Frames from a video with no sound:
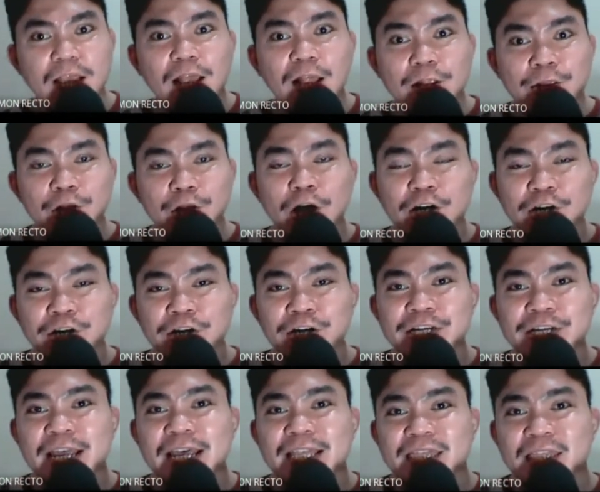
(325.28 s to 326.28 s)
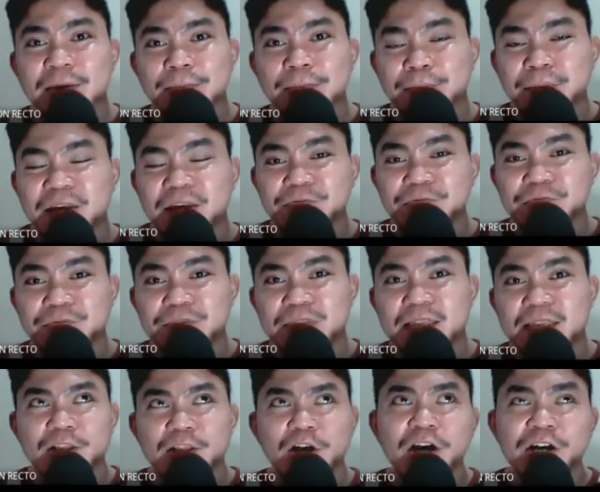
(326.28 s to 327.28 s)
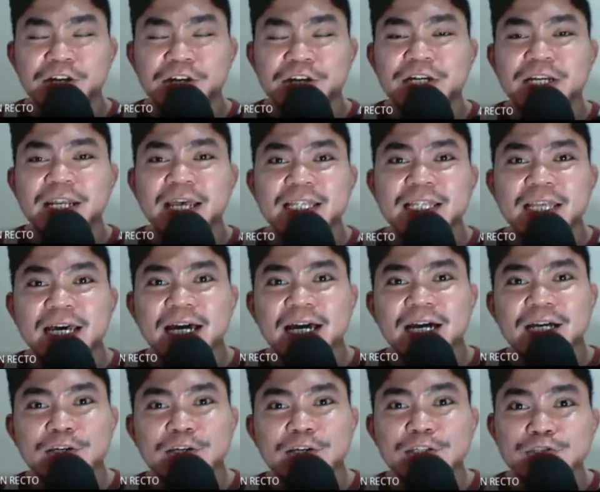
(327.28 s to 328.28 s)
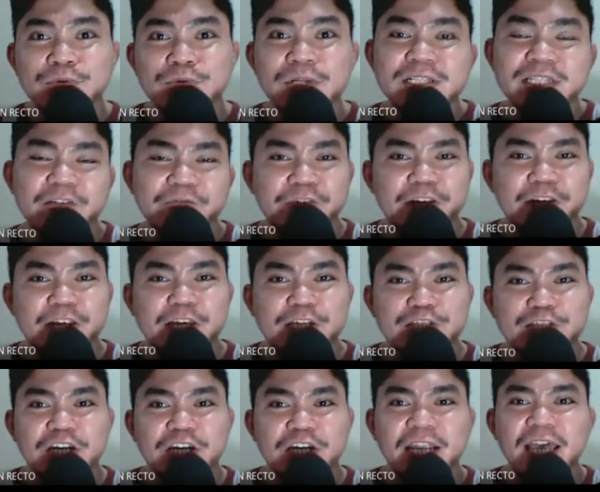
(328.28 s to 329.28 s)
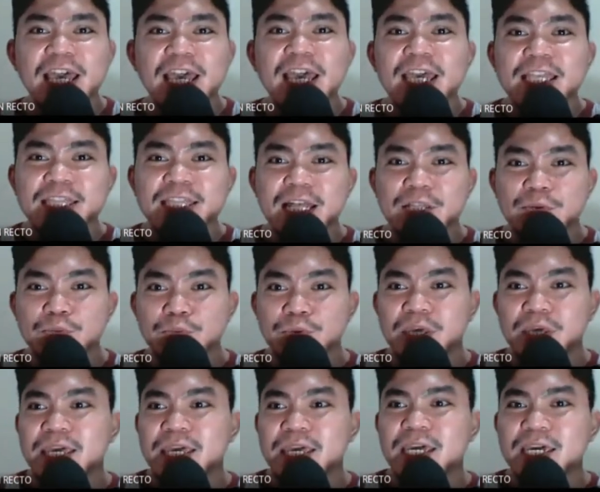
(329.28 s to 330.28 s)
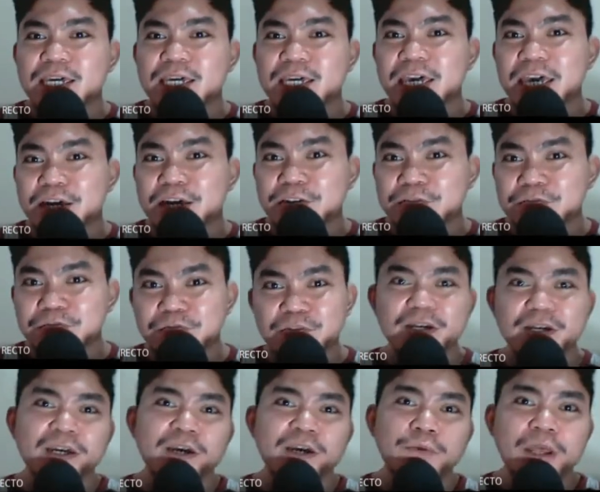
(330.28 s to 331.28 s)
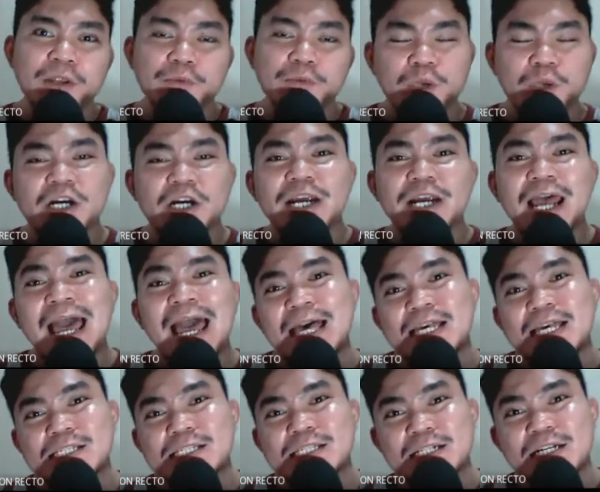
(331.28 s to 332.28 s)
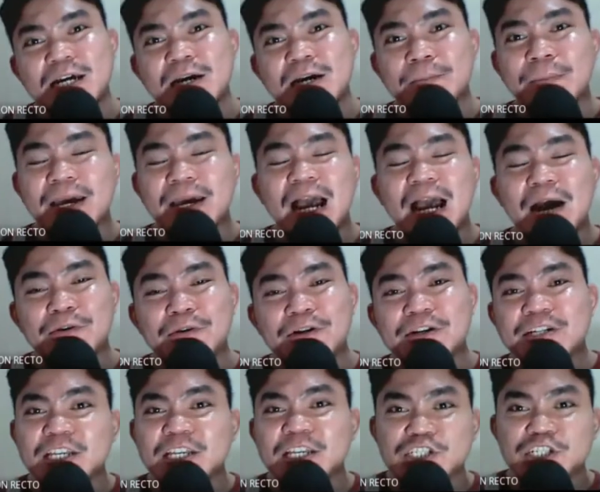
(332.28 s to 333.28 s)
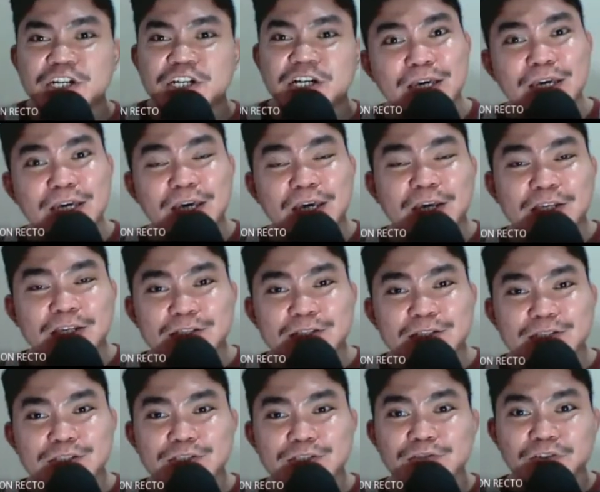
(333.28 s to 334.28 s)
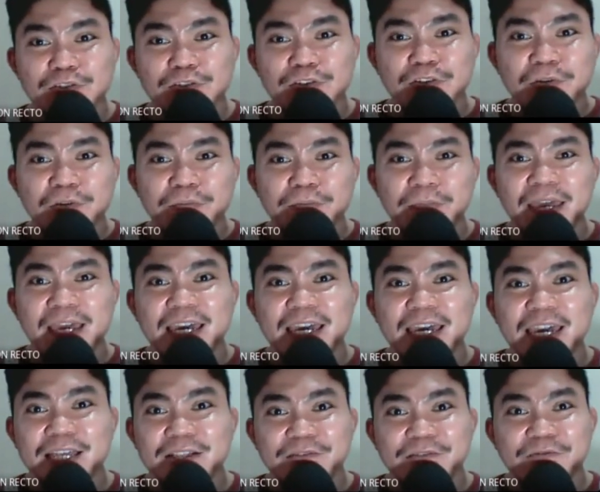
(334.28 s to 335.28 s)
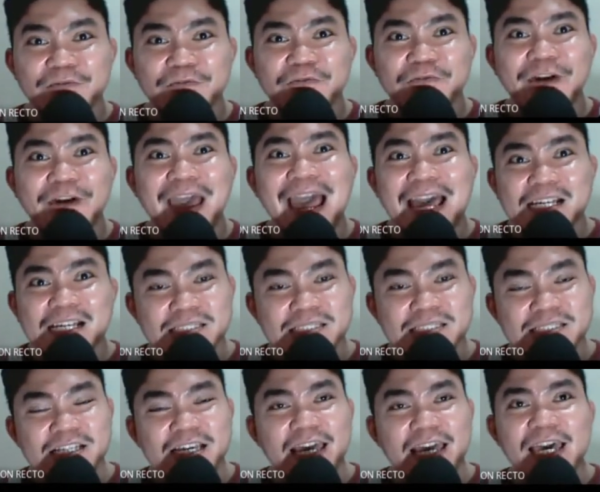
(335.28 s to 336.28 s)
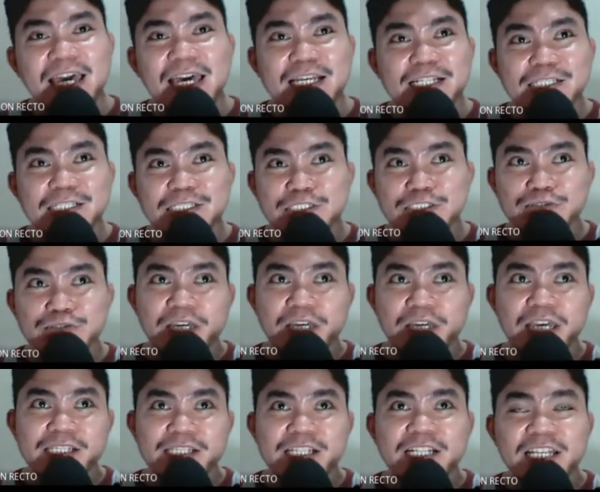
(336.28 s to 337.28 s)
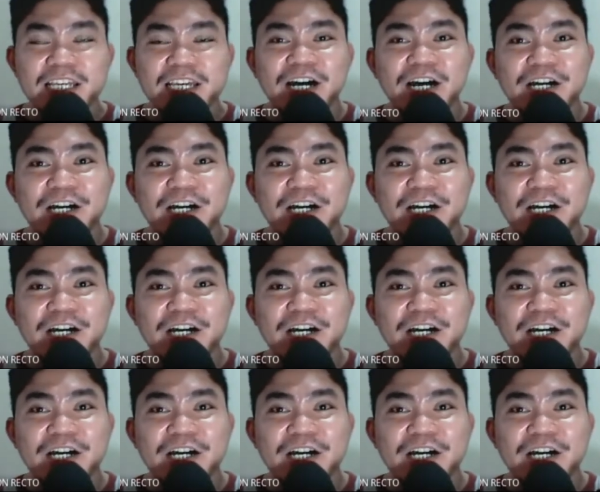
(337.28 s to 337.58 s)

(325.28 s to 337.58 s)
longer than longer than the usual definition that we give when we are asked by our teacher. Two, make it fast and to easily